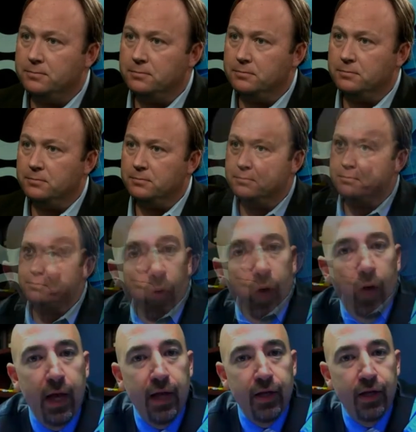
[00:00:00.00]
And none of
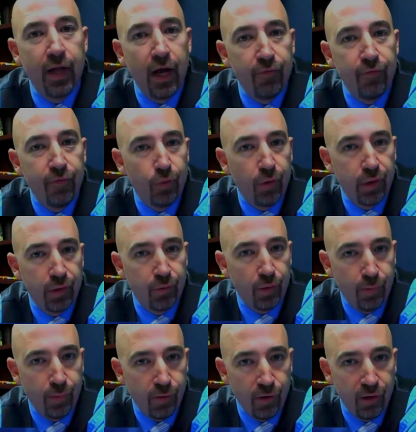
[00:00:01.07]
it was reported in the
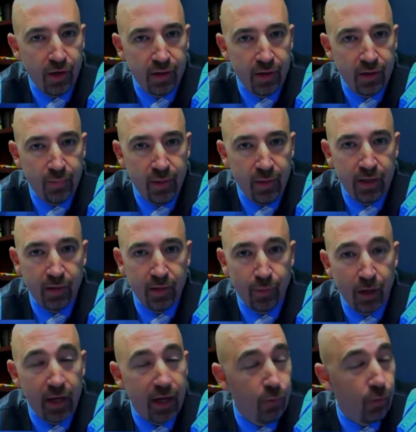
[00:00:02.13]
media. But it was
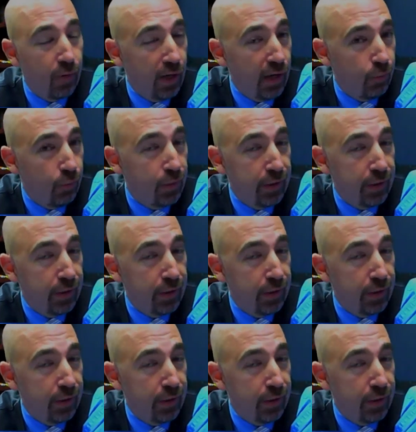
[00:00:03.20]
even worse than that,